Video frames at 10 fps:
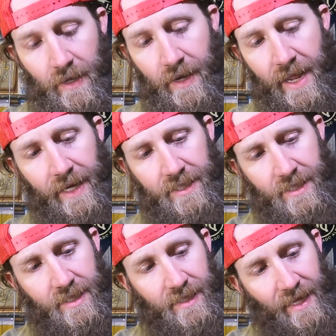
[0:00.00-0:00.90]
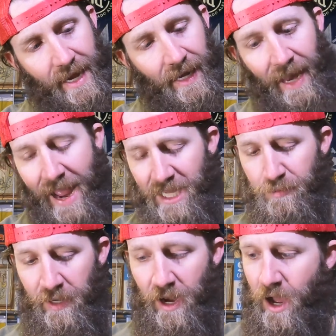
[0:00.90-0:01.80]
Next, and
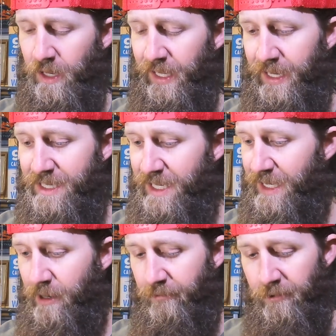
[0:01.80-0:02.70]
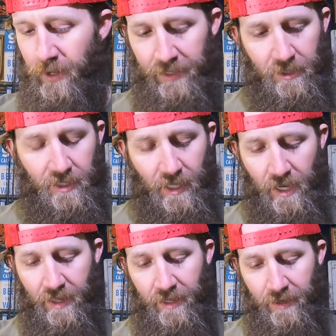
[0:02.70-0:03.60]
last but not least, see, it doesn't feel like there's a
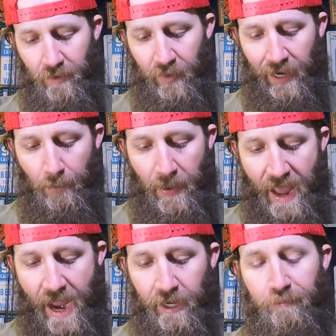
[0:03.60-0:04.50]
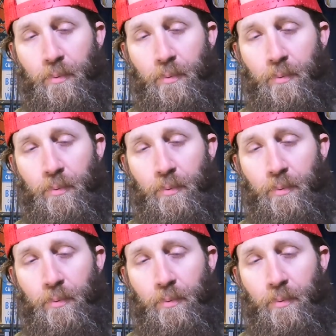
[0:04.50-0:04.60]
lot in there either. We got a pack of